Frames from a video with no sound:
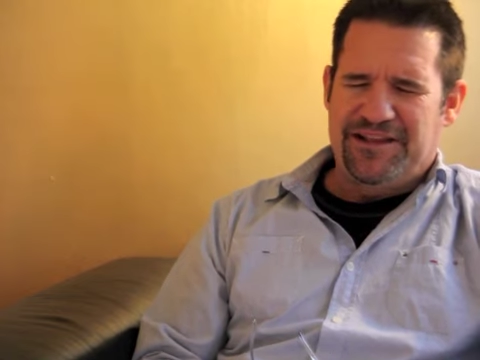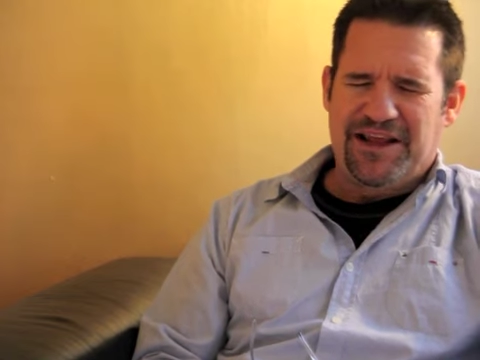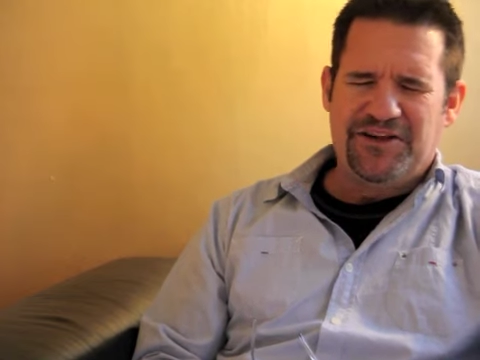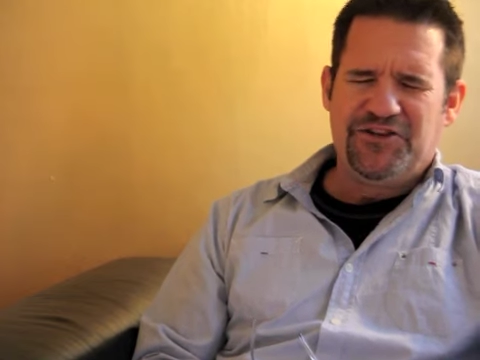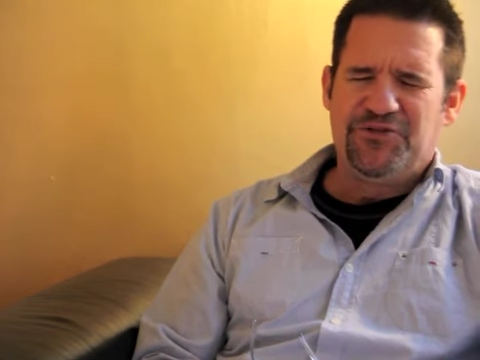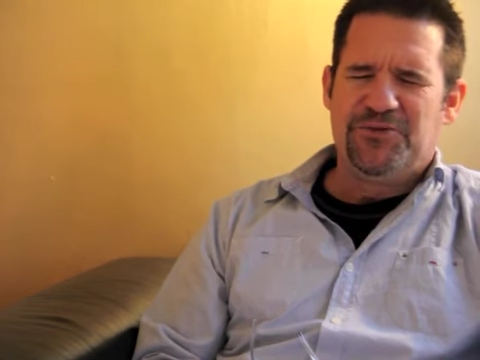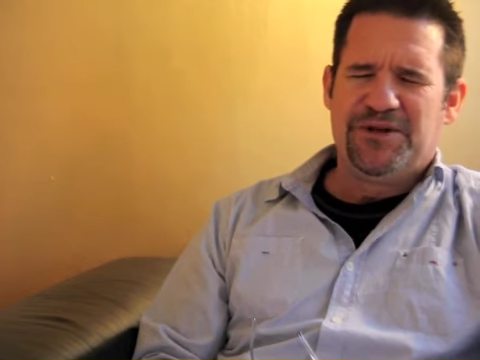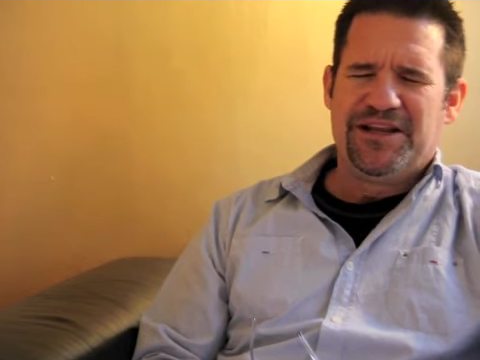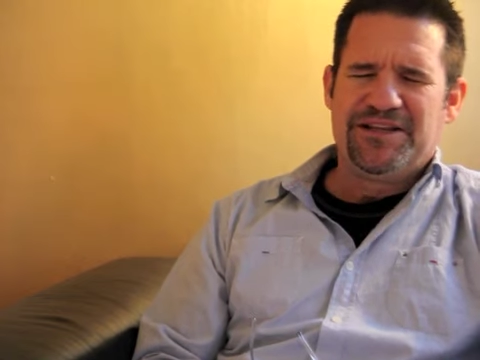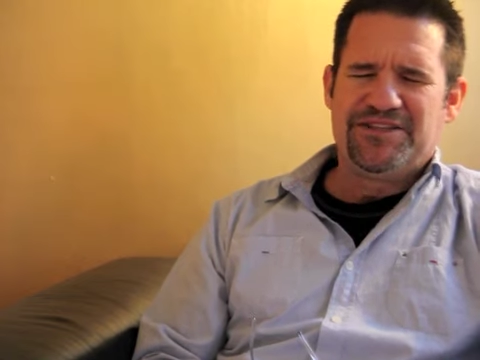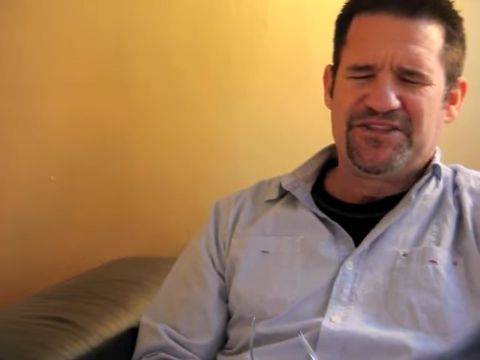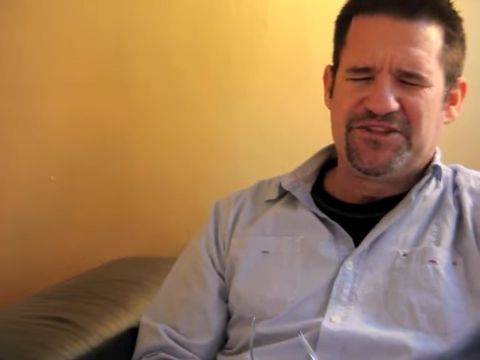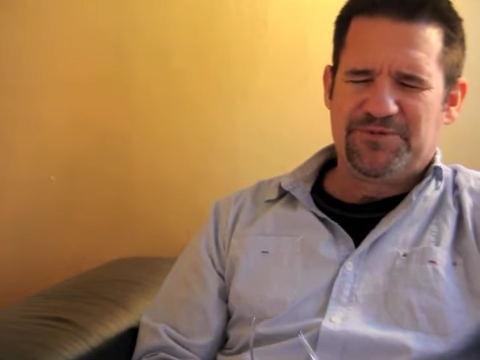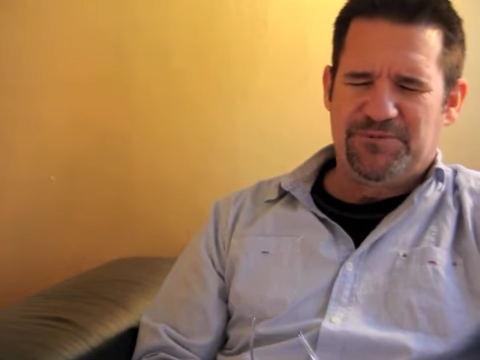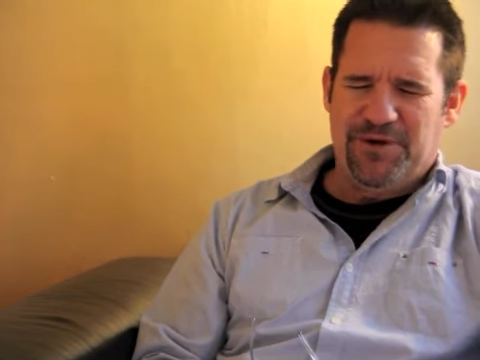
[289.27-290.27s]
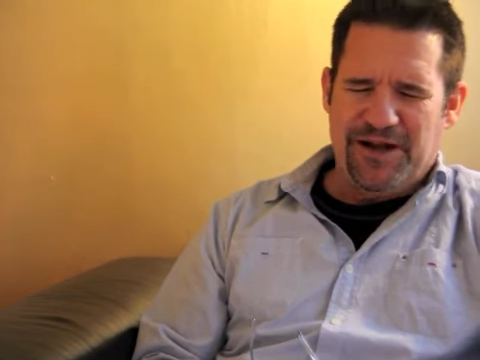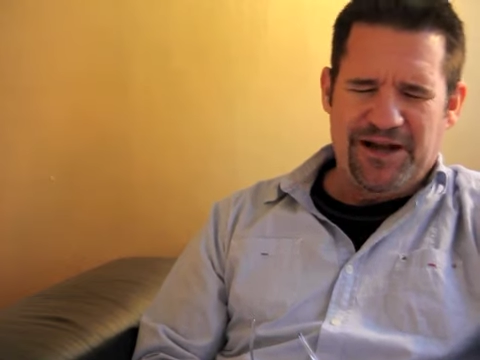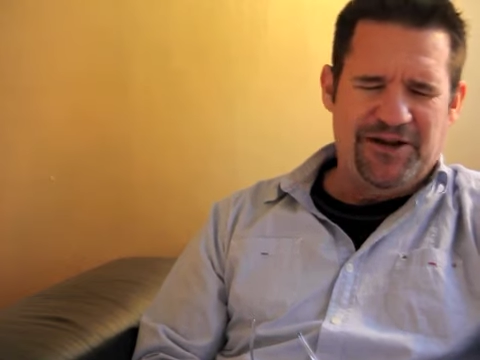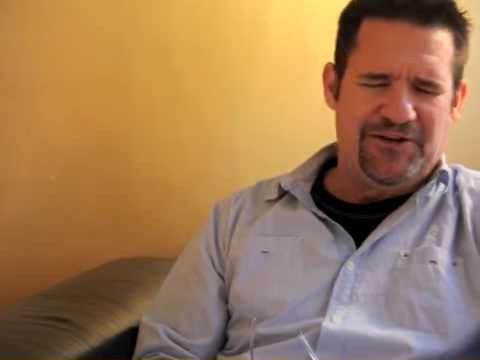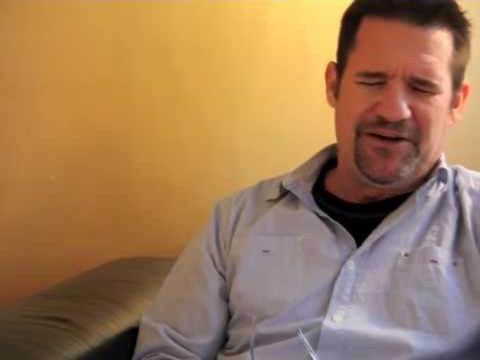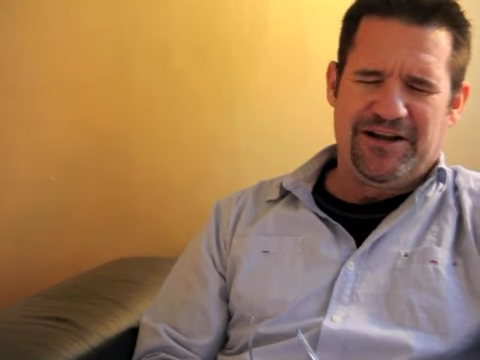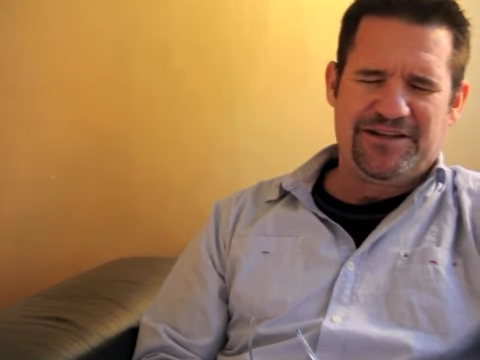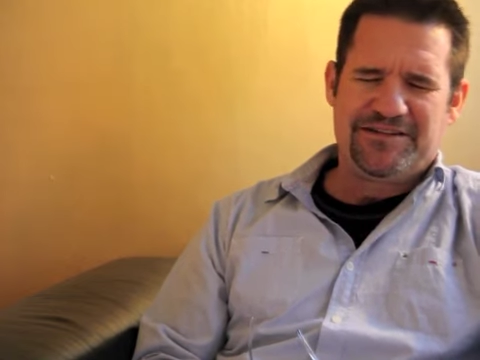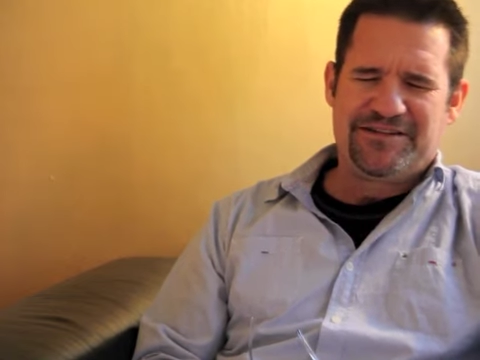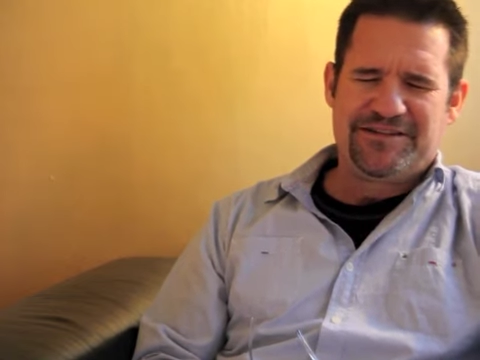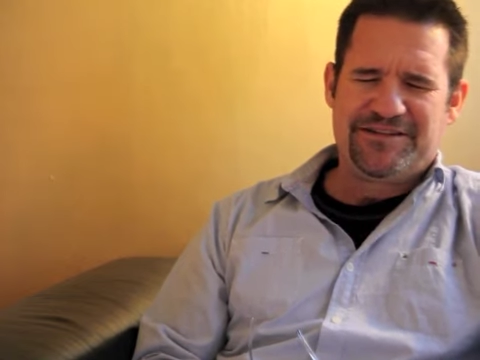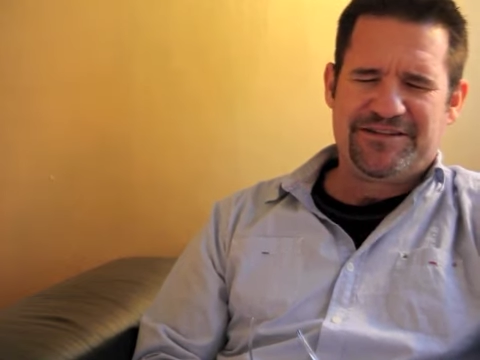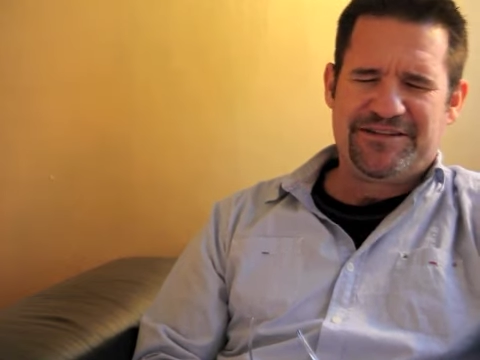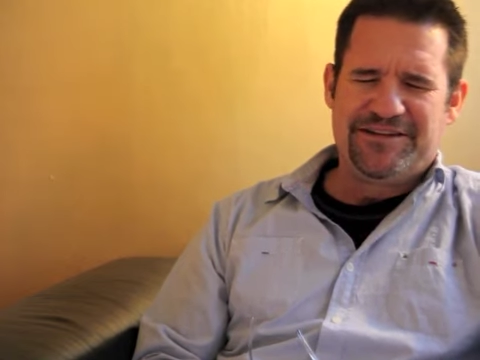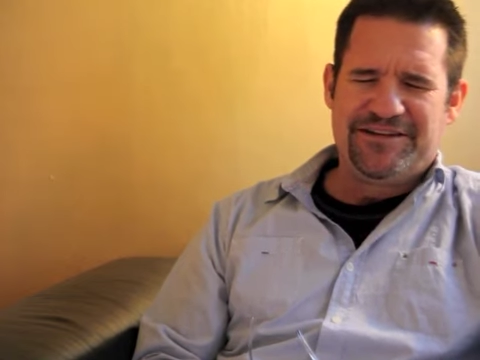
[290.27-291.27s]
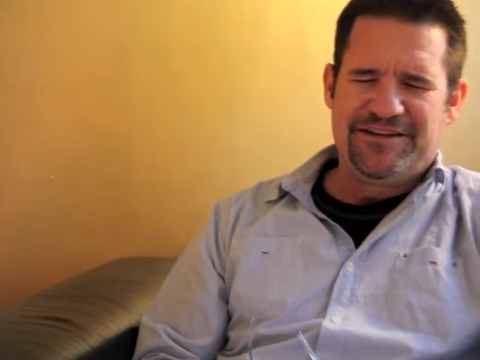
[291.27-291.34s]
and that you will inspire us